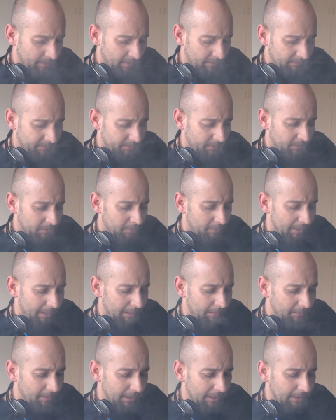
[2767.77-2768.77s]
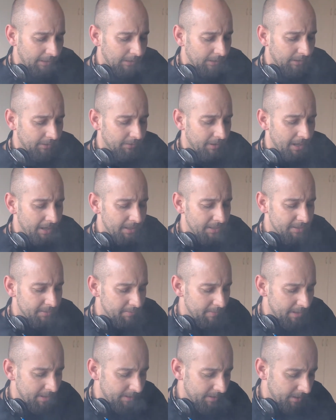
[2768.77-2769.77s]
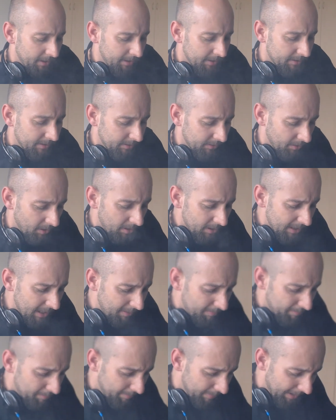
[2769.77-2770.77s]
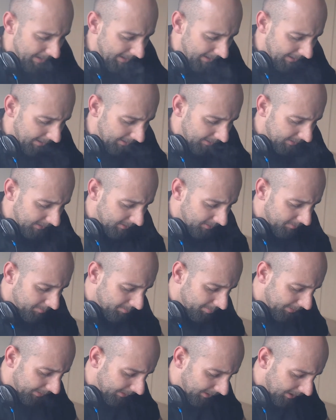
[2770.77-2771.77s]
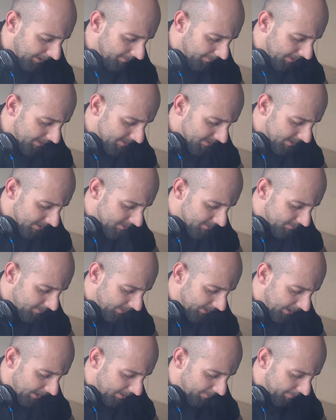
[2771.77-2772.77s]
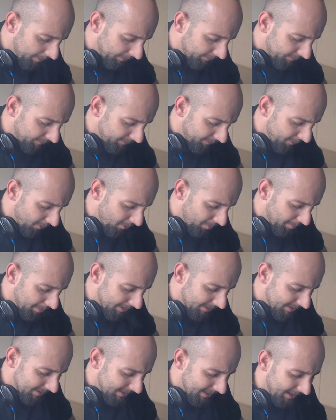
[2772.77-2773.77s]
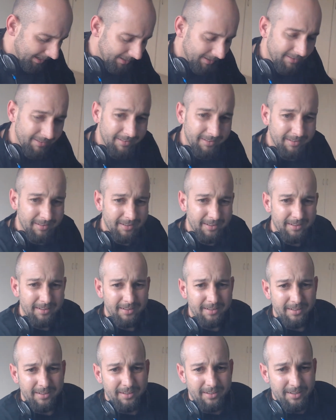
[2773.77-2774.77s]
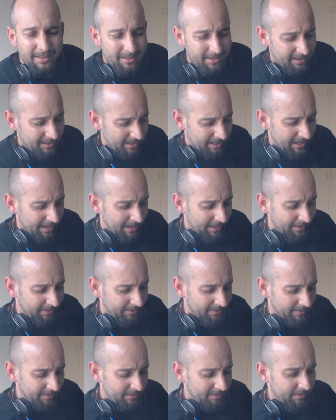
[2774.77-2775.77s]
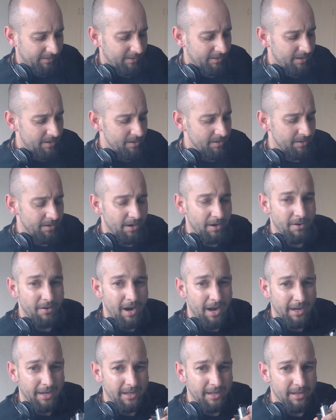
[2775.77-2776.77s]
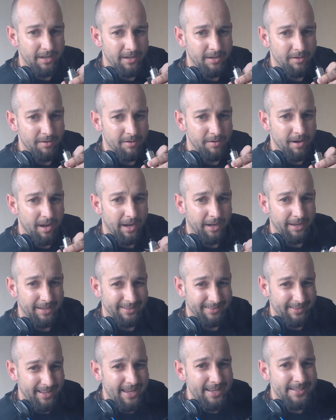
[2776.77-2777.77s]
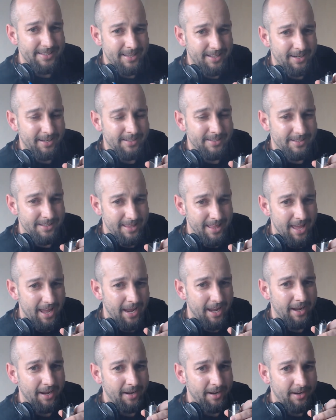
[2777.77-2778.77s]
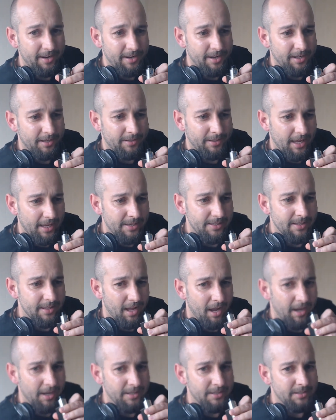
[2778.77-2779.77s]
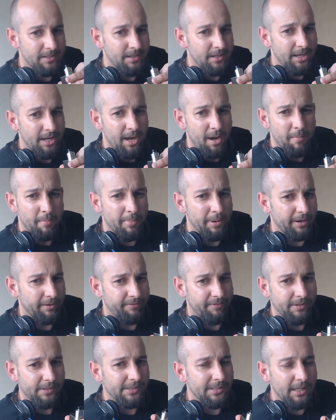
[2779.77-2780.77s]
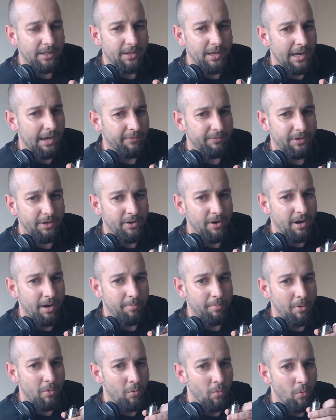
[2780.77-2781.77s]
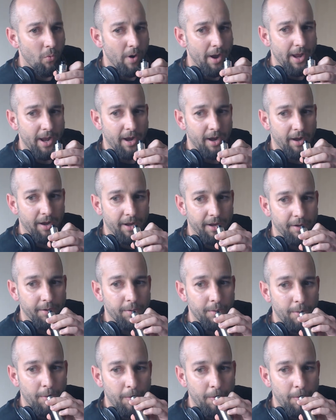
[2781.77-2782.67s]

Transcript: for YY Granny Smith, it's not that bad, but I mixed this one up at 4%, and I can taste it. It's there, tastes nice, but it feels like you have to go up way higher.